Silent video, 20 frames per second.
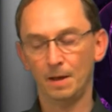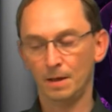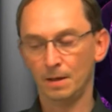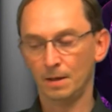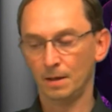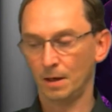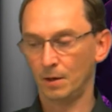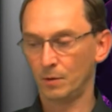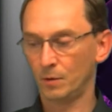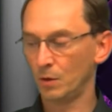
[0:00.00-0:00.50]

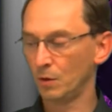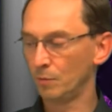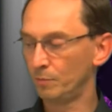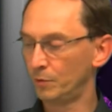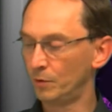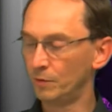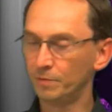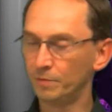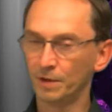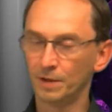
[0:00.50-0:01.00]
Now all
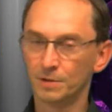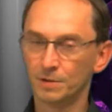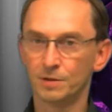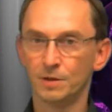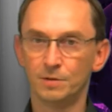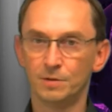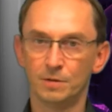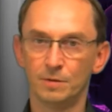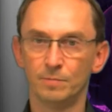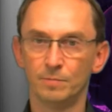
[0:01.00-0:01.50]
proofing
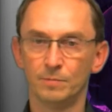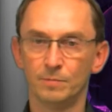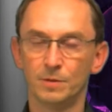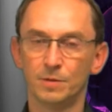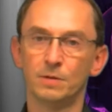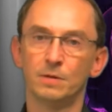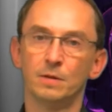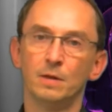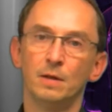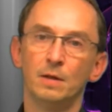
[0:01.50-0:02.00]

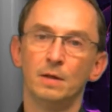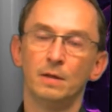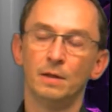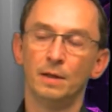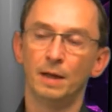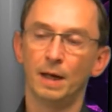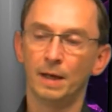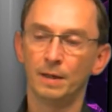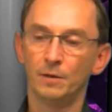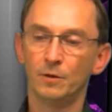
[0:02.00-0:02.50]
systems
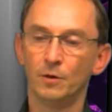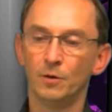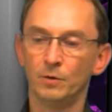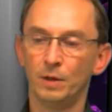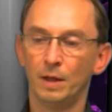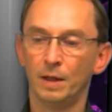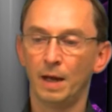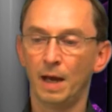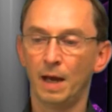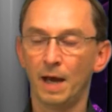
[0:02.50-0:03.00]
that I know
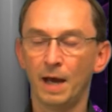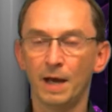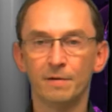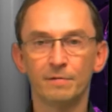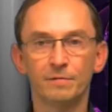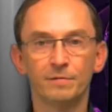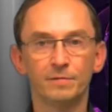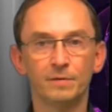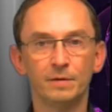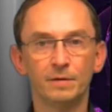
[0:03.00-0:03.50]
that
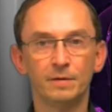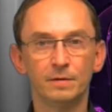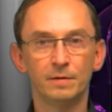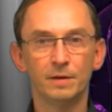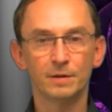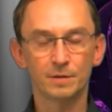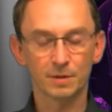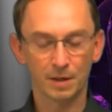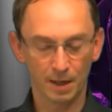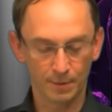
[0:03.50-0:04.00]
have
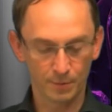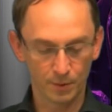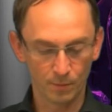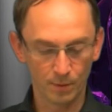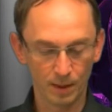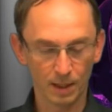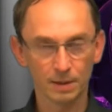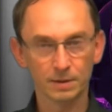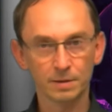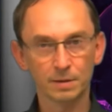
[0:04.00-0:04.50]
this
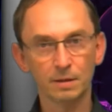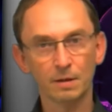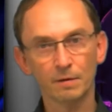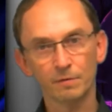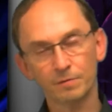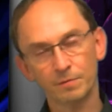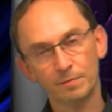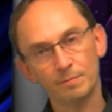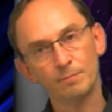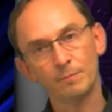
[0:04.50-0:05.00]
capability
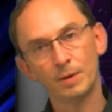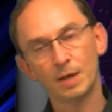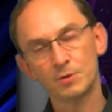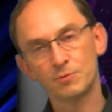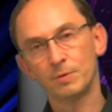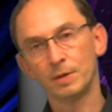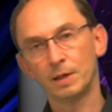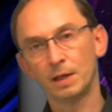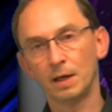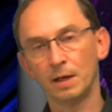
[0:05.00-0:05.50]
of
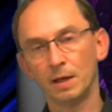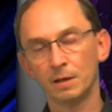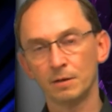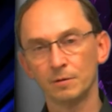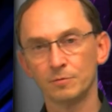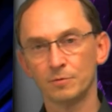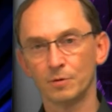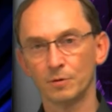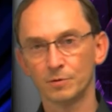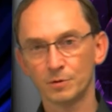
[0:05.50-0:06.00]
measuring a
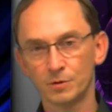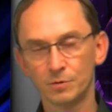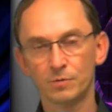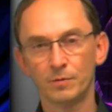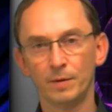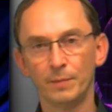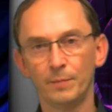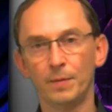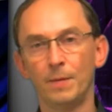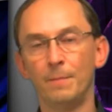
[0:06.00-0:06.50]
control
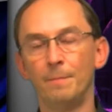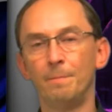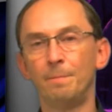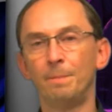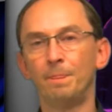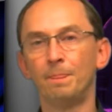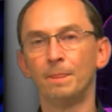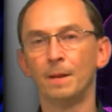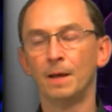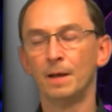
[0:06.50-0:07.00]
strip
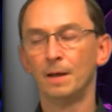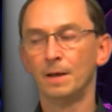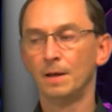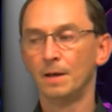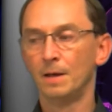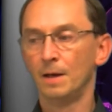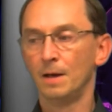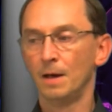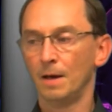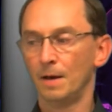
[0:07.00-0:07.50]

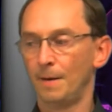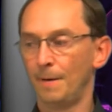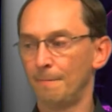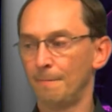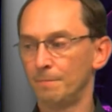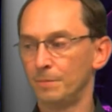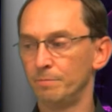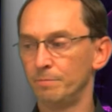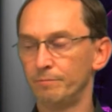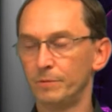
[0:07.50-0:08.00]

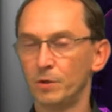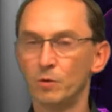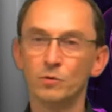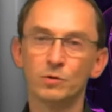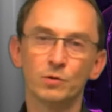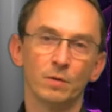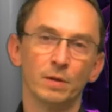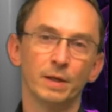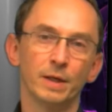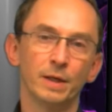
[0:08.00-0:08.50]
um,
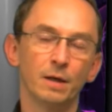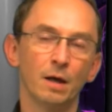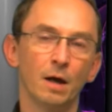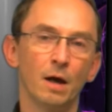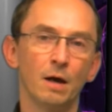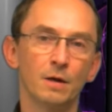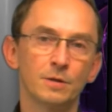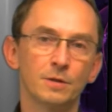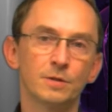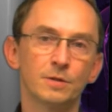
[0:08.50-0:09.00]
usually
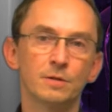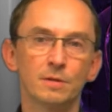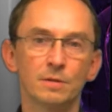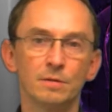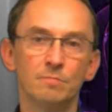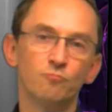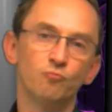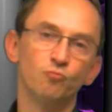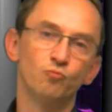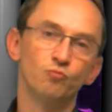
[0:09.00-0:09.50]
cost
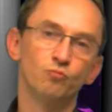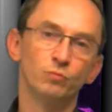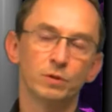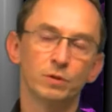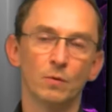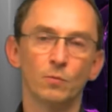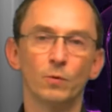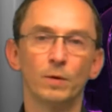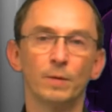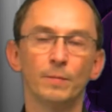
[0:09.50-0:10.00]
hmm,
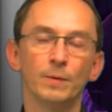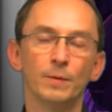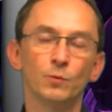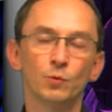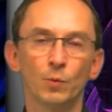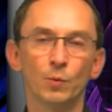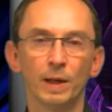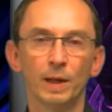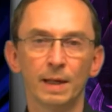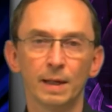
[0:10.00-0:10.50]
somewhere
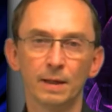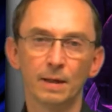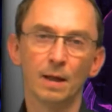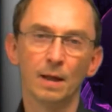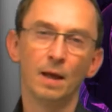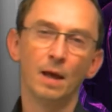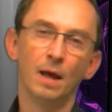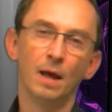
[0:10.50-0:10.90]
between